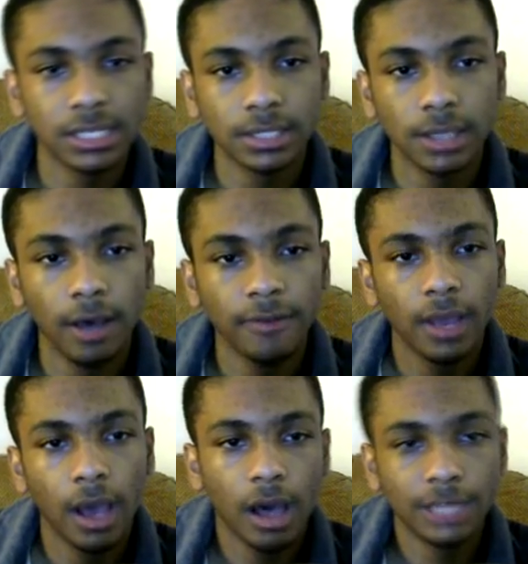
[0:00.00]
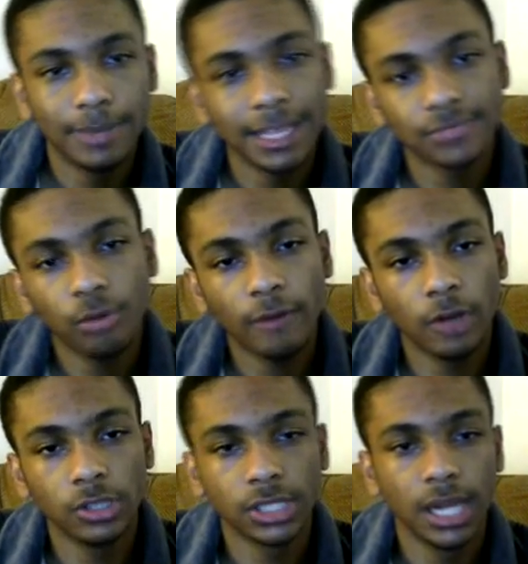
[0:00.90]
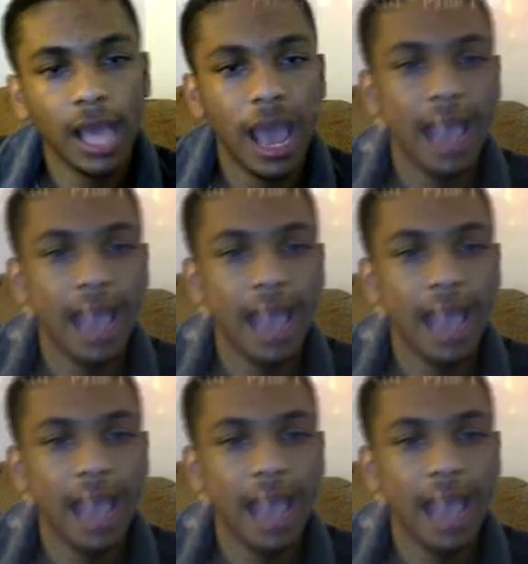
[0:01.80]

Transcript: and stuff on the PS4 version.